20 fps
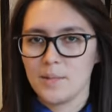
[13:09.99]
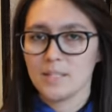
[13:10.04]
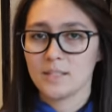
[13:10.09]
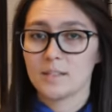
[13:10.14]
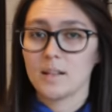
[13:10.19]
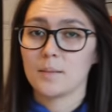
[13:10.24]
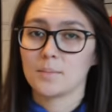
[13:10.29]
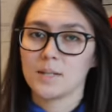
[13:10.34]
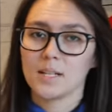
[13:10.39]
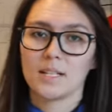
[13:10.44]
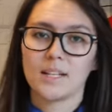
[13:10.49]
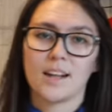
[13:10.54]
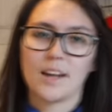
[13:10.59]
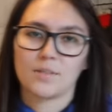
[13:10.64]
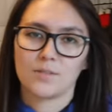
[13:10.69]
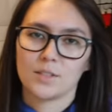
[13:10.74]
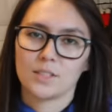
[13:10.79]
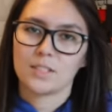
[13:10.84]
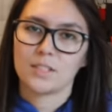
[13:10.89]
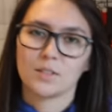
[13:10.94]
It is updated
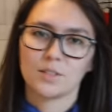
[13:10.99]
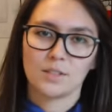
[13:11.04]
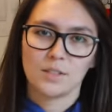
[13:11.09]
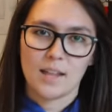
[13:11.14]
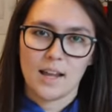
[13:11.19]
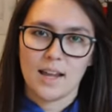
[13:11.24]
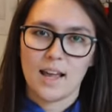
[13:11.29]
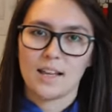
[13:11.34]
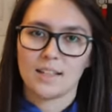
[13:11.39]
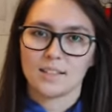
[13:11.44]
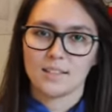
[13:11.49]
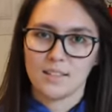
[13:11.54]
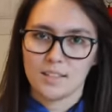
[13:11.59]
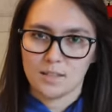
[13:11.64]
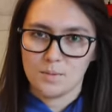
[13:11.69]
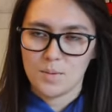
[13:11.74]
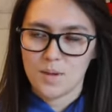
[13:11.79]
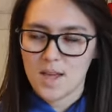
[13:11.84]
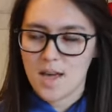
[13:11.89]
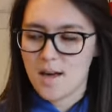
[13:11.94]
every single night at
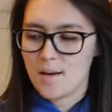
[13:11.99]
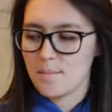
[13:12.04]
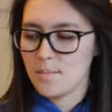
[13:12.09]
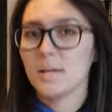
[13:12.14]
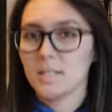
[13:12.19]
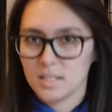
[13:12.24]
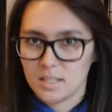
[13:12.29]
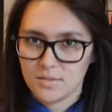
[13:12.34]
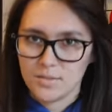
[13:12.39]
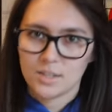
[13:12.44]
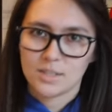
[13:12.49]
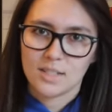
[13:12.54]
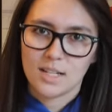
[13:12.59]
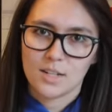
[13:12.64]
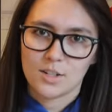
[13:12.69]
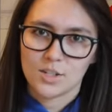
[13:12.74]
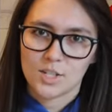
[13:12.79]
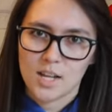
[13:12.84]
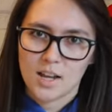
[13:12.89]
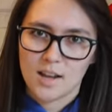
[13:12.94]
6 p.m. Pacific
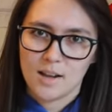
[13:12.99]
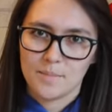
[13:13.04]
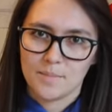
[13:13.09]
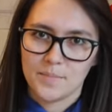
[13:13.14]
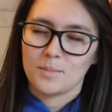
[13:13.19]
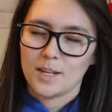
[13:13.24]
Standard Time.